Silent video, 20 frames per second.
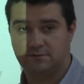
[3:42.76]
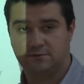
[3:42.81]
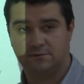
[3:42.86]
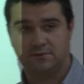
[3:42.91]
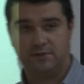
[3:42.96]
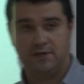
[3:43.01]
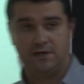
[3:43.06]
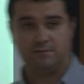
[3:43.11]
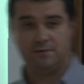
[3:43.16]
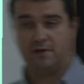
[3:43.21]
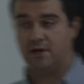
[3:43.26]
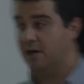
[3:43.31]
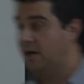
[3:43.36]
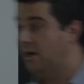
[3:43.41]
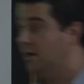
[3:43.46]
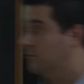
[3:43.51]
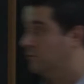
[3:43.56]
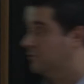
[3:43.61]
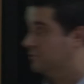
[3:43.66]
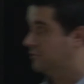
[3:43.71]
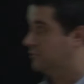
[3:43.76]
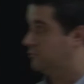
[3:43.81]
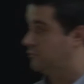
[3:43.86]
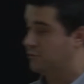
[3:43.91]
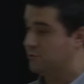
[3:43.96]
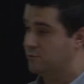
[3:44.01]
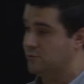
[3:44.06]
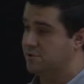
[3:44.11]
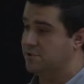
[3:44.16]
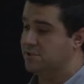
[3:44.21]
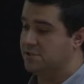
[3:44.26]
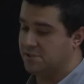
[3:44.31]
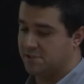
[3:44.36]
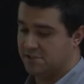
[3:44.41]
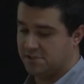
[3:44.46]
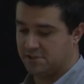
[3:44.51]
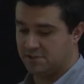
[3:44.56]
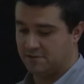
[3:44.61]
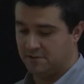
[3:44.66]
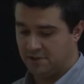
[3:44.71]
yeah, I wanted to use this
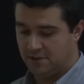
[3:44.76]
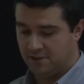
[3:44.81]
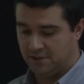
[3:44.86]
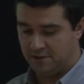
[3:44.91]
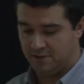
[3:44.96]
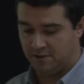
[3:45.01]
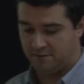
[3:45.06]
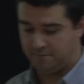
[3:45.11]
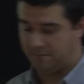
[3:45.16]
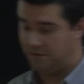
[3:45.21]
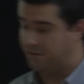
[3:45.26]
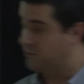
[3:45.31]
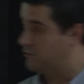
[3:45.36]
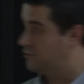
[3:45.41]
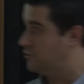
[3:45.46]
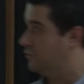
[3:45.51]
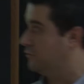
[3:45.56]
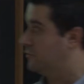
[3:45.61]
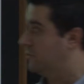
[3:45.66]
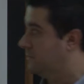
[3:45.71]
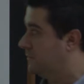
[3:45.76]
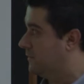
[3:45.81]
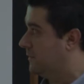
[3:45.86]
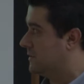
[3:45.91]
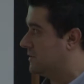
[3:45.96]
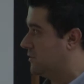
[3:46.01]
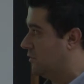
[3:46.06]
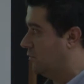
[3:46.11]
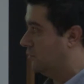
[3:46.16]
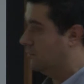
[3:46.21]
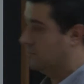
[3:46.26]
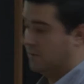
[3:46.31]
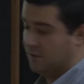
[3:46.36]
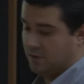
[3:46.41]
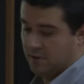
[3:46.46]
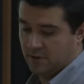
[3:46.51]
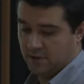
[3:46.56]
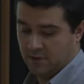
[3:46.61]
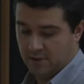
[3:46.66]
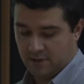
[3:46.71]
as a funny joke. So
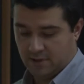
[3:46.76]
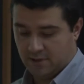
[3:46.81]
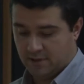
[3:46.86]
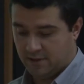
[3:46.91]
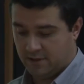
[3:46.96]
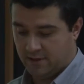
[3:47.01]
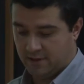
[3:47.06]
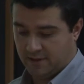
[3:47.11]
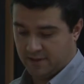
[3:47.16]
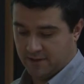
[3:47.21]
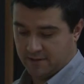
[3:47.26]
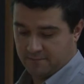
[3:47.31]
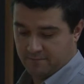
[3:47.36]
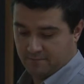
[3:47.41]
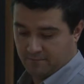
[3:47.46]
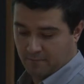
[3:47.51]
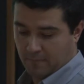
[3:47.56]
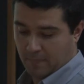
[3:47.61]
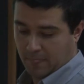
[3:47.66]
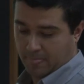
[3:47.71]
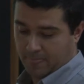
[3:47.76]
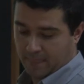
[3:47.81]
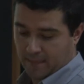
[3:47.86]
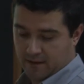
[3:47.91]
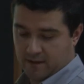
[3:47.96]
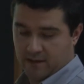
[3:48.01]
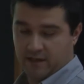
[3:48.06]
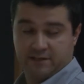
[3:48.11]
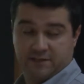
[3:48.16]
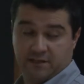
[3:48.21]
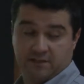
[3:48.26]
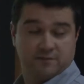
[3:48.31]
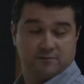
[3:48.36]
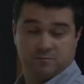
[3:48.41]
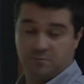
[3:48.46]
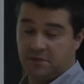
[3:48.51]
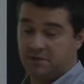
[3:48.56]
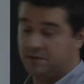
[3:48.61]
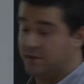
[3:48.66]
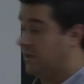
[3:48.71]
I
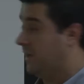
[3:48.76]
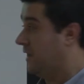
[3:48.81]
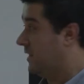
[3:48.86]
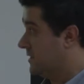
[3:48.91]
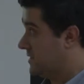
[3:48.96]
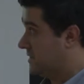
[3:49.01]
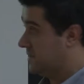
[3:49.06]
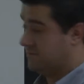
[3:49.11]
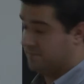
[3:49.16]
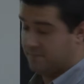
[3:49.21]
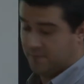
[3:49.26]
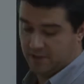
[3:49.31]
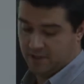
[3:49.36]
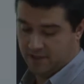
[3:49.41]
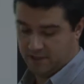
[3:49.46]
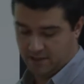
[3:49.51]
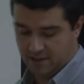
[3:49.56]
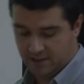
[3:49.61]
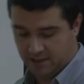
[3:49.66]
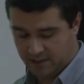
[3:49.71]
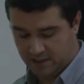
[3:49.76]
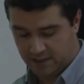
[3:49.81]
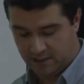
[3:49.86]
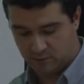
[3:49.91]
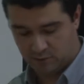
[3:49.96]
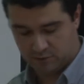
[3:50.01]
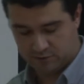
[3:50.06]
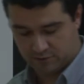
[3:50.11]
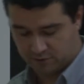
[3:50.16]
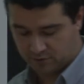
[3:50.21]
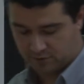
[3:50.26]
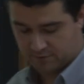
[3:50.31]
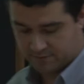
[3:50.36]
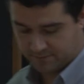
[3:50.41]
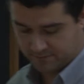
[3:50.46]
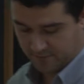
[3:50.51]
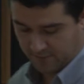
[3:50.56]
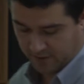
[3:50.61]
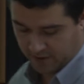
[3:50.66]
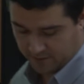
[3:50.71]
didn't mean cars. I wanted
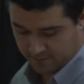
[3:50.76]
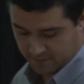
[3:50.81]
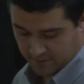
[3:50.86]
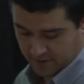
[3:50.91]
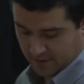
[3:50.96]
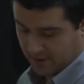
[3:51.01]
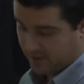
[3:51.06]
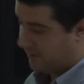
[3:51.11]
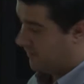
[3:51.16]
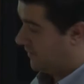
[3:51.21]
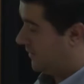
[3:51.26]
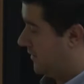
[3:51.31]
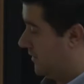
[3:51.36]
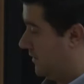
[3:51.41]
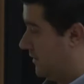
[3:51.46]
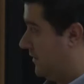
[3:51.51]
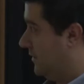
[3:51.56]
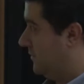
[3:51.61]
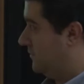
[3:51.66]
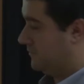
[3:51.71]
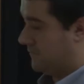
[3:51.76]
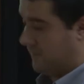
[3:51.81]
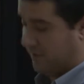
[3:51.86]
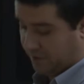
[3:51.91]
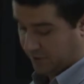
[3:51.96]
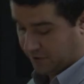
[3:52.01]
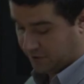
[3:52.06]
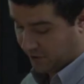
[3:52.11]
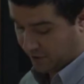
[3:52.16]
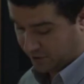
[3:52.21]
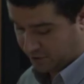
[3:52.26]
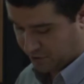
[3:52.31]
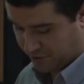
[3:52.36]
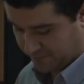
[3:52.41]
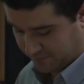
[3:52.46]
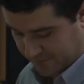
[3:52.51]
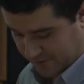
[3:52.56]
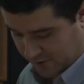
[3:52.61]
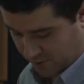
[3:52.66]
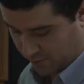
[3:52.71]

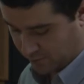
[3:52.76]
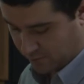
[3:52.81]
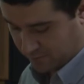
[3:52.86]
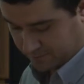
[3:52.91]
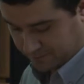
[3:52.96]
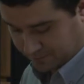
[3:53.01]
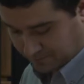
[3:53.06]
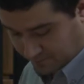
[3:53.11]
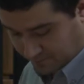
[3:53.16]
architecture. So,